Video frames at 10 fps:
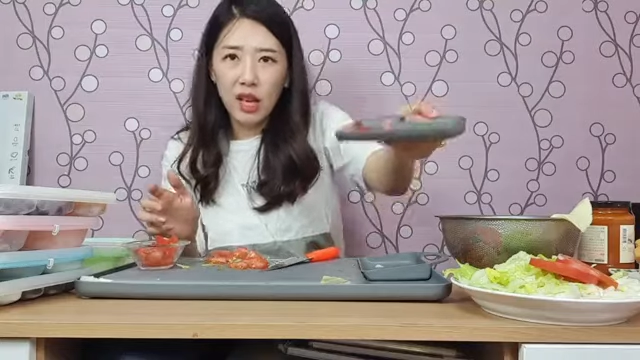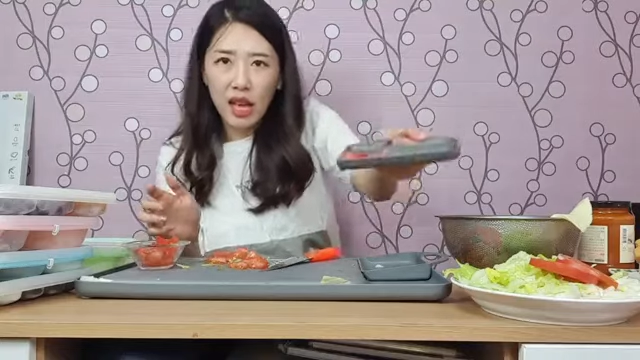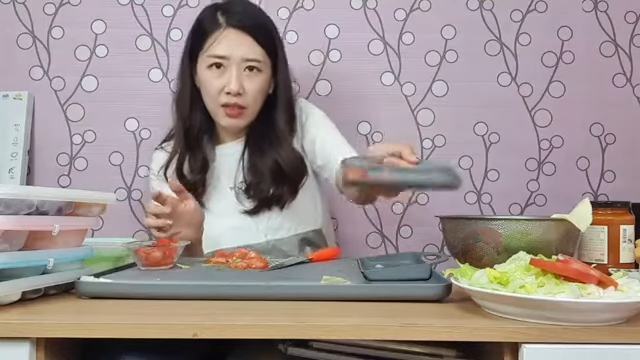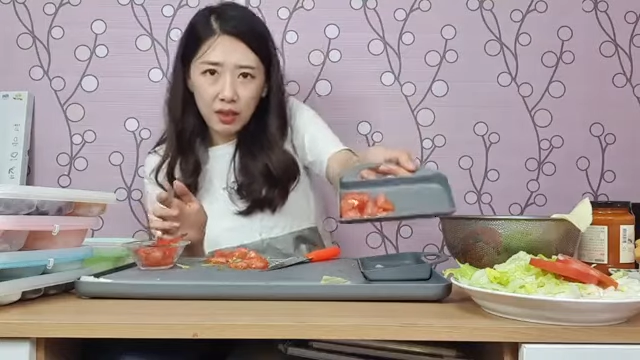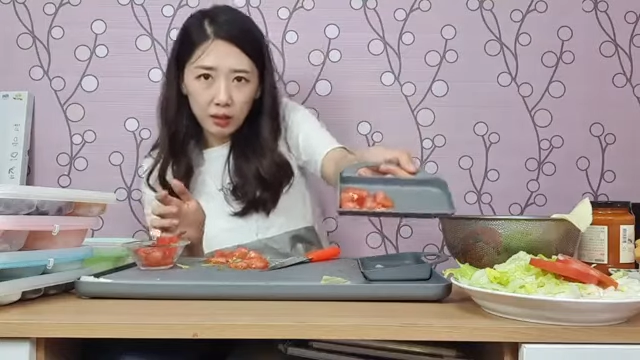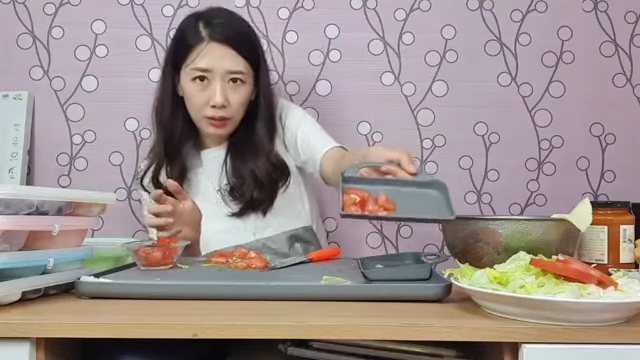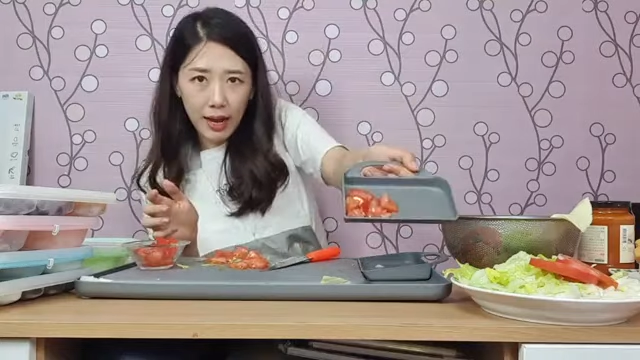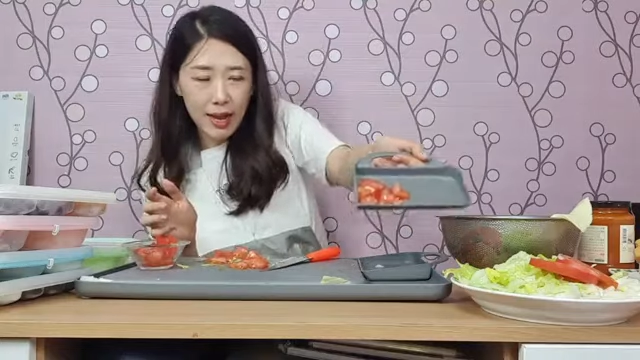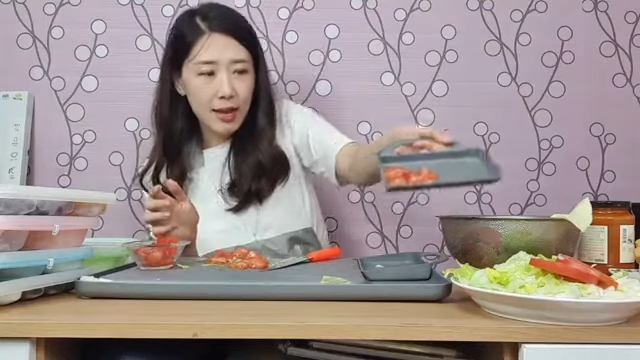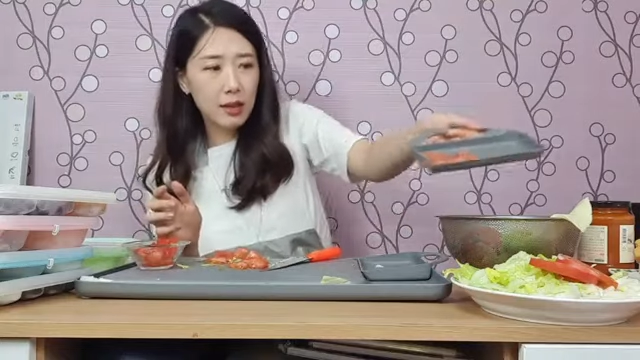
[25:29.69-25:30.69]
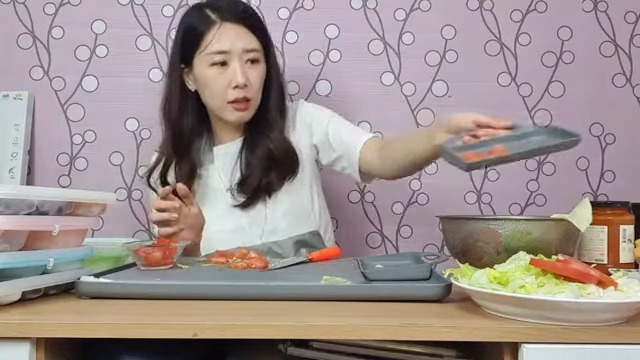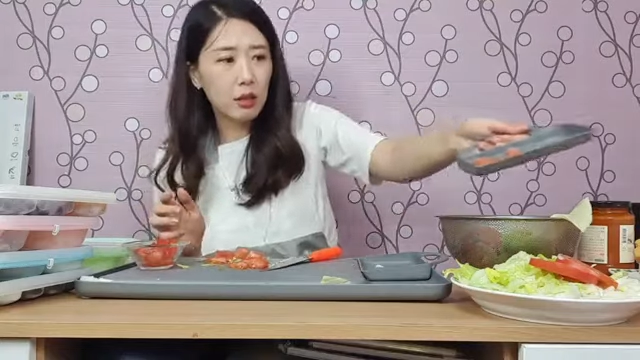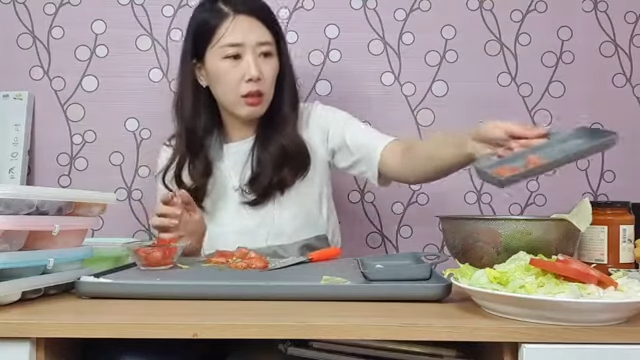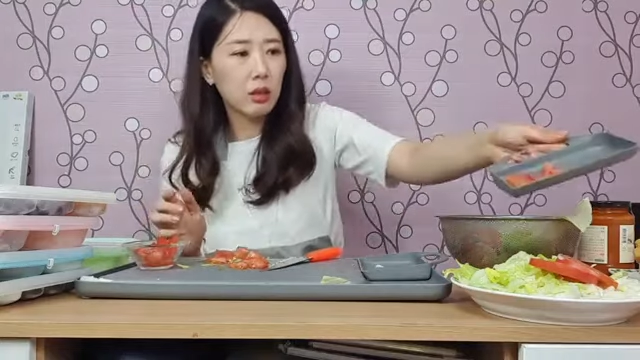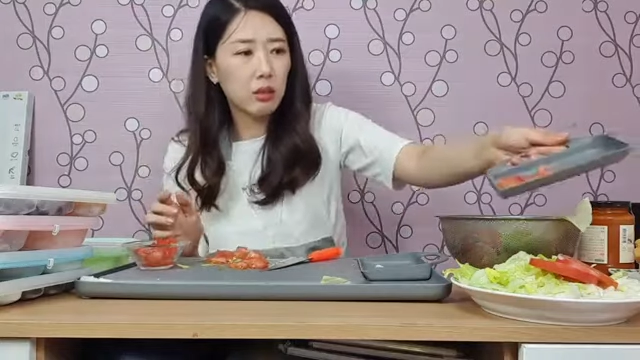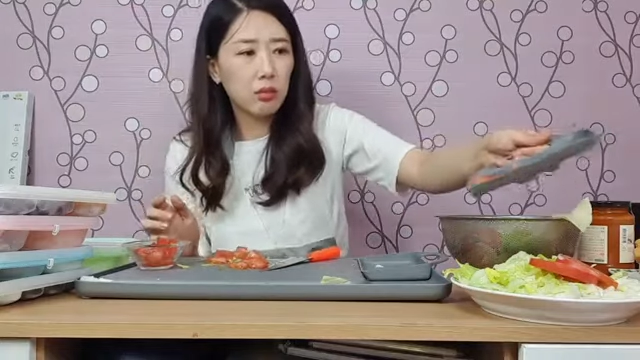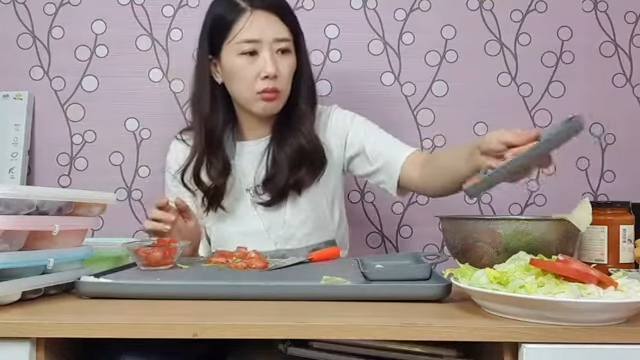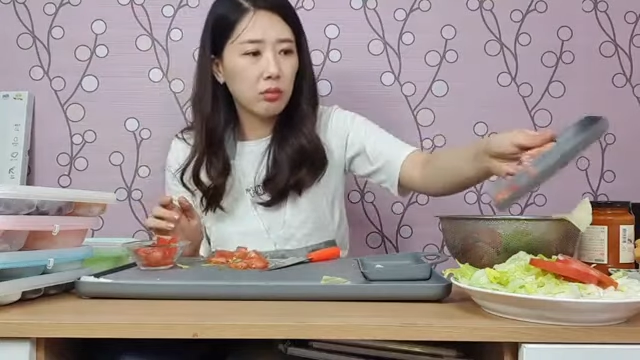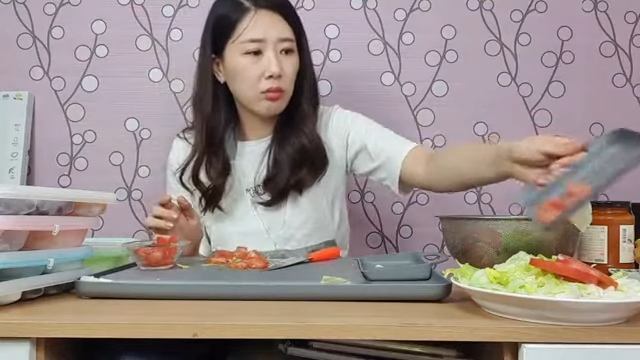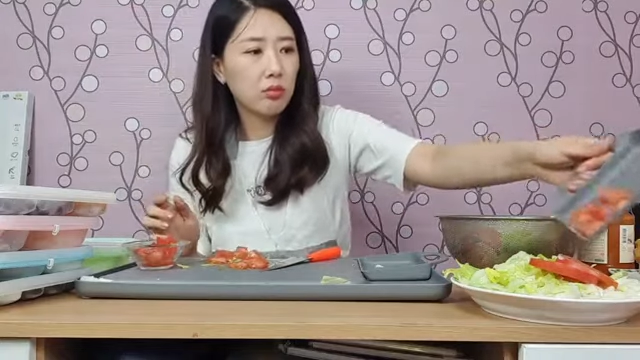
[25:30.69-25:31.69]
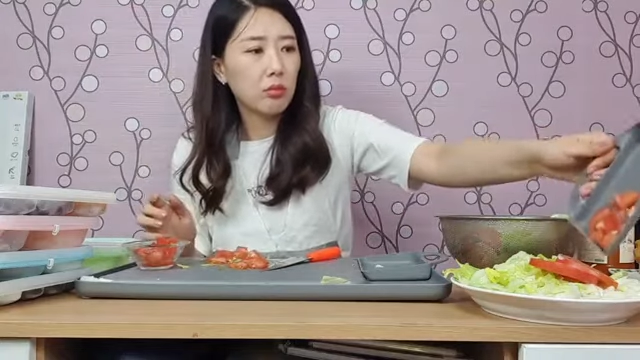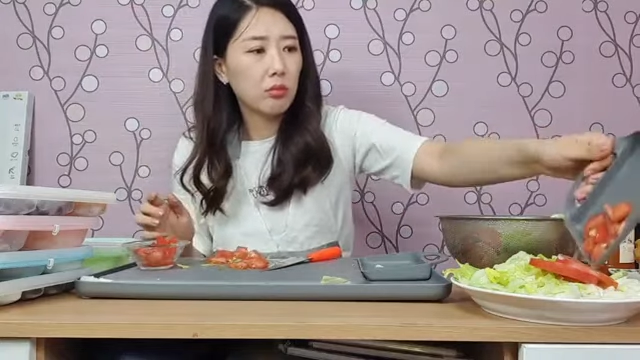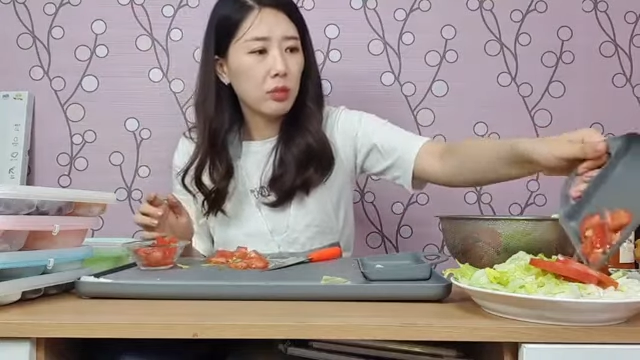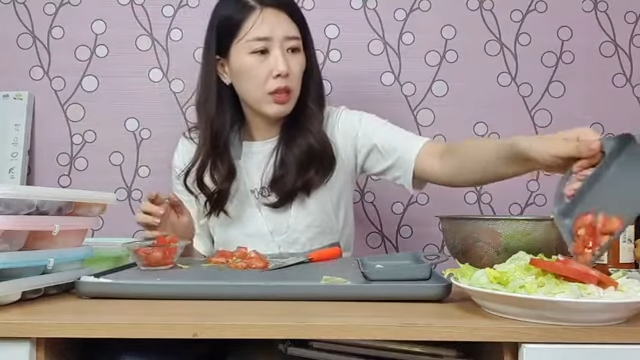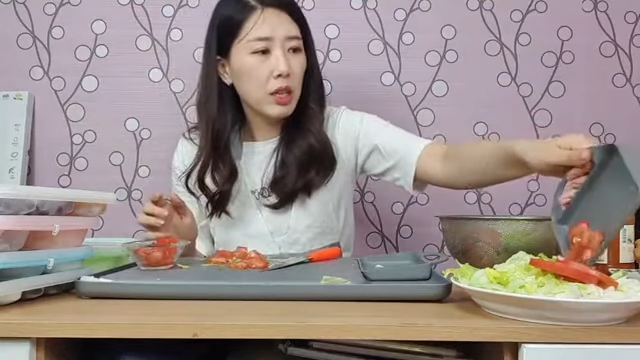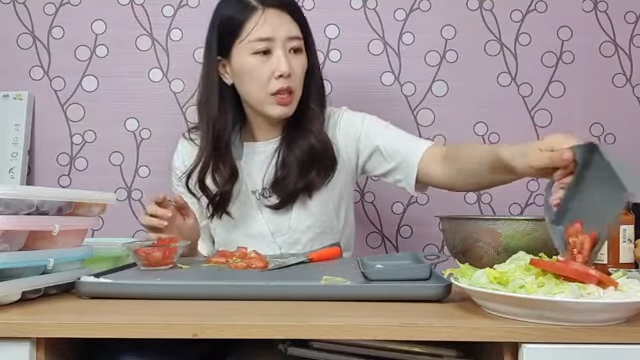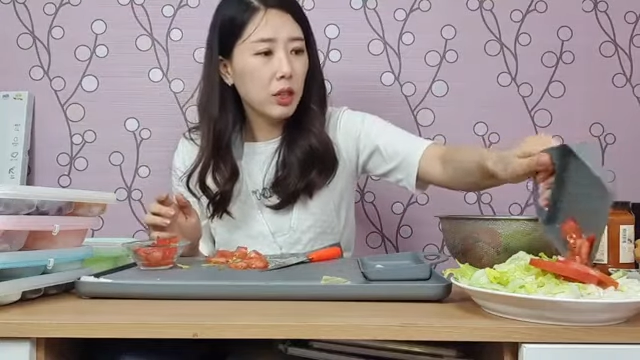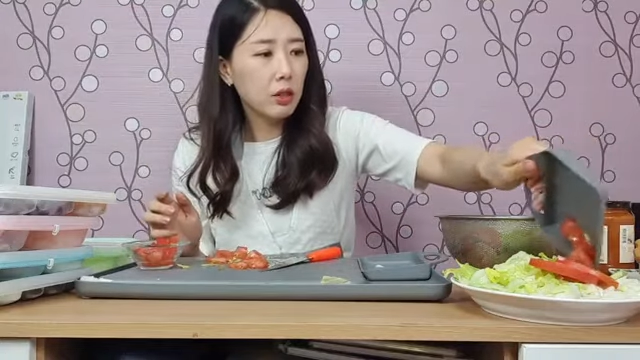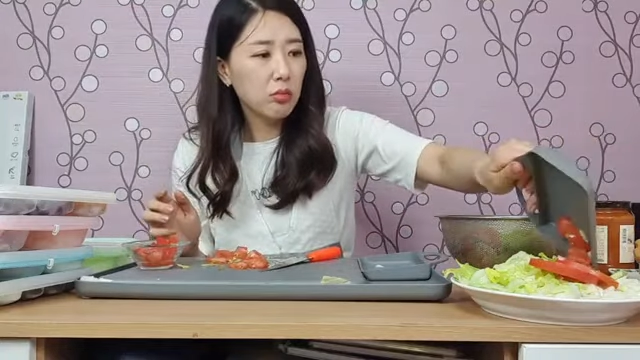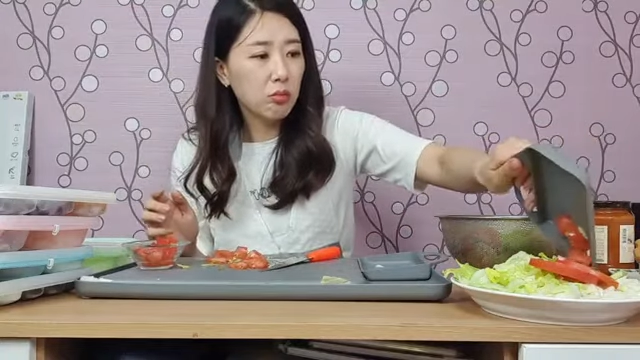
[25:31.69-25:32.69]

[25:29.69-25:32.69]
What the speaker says: And the rest in here.